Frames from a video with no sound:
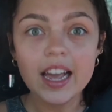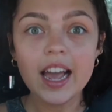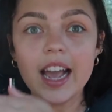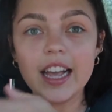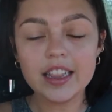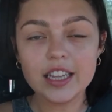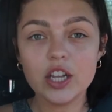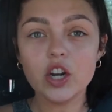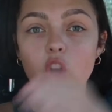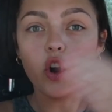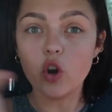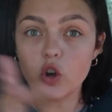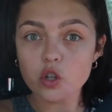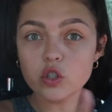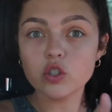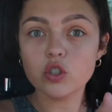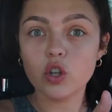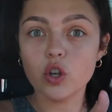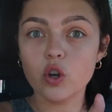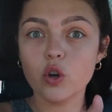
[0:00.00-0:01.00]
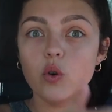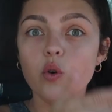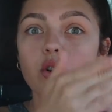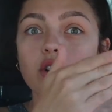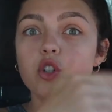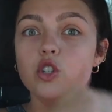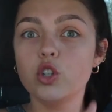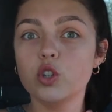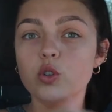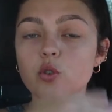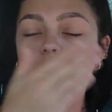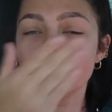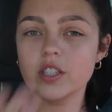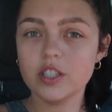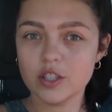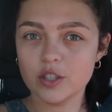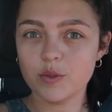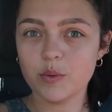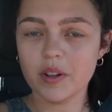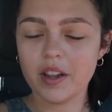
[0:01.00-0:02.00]
and then also to
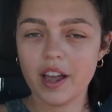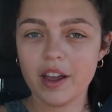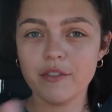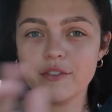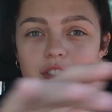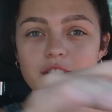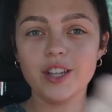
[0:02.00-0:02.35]
listen to it live.